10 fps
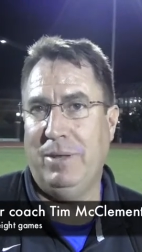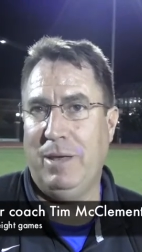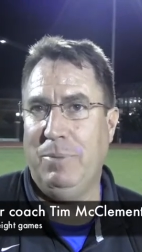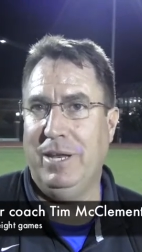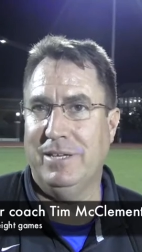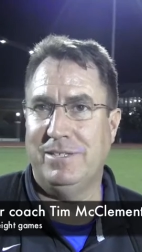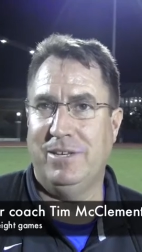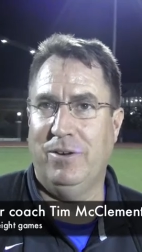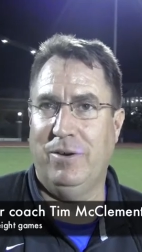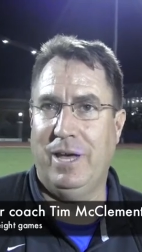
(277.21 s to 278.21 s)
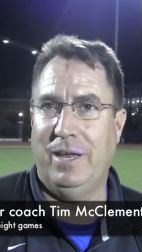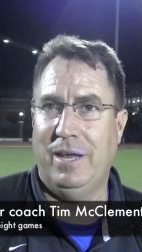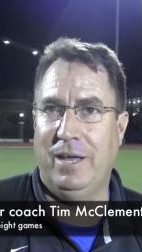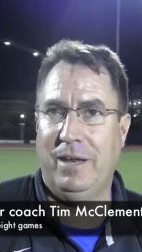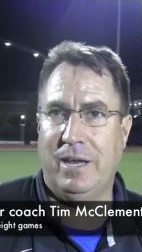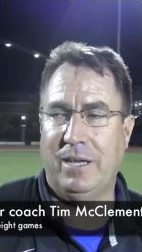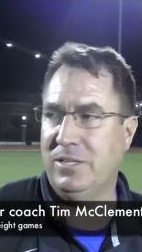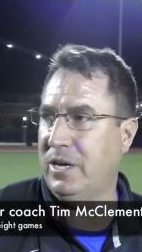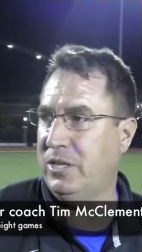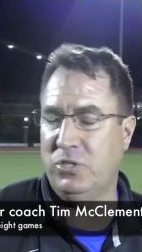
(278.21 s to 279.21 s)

and they beat us, you know, at, at, at Kentucky.